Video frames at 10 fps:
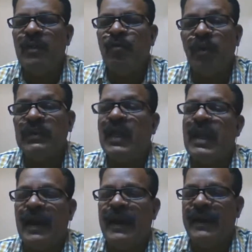both are
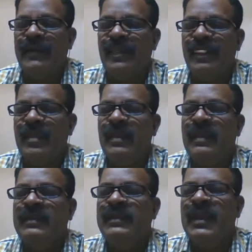high
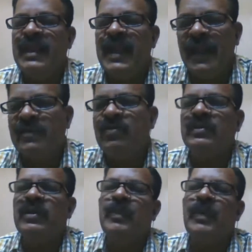the net growth
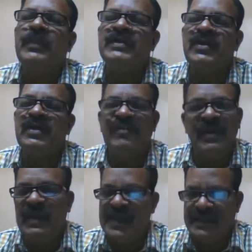of population is very
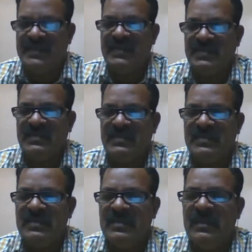less
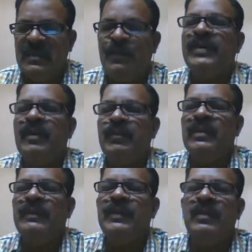for example if
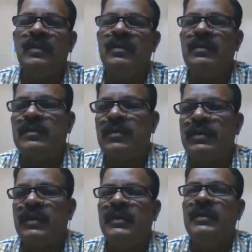you uh, talk
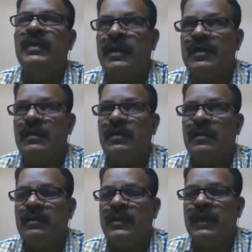the that uh,
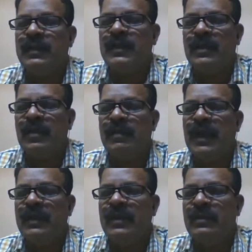tell the data of
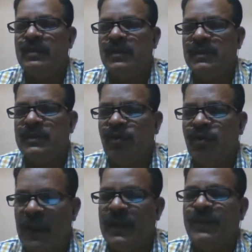
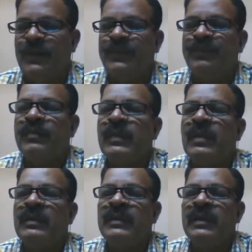1901
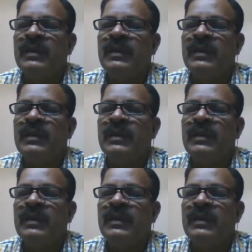the the